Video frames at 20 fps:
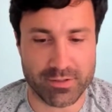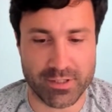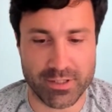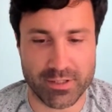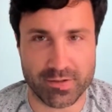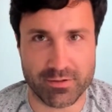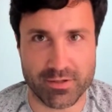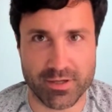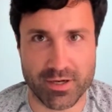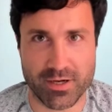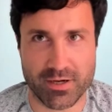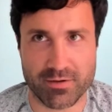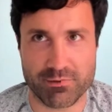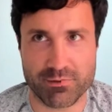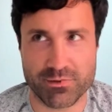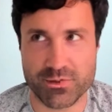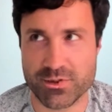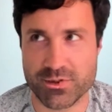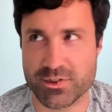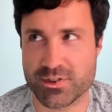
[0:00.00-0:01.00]
and
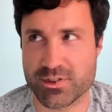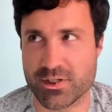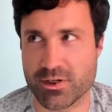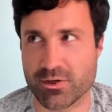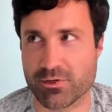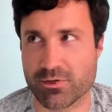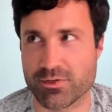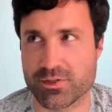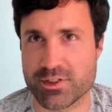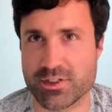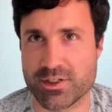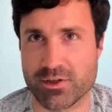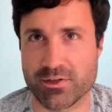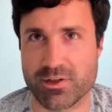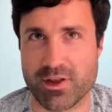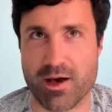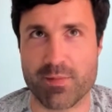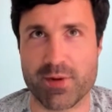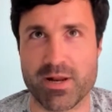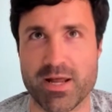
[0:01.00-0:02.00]
still
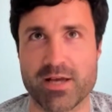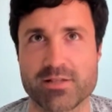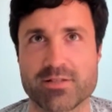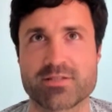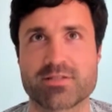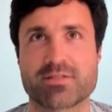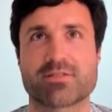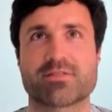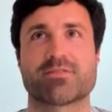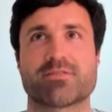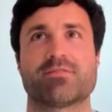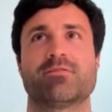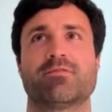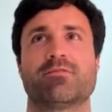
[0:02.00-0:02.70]
dominates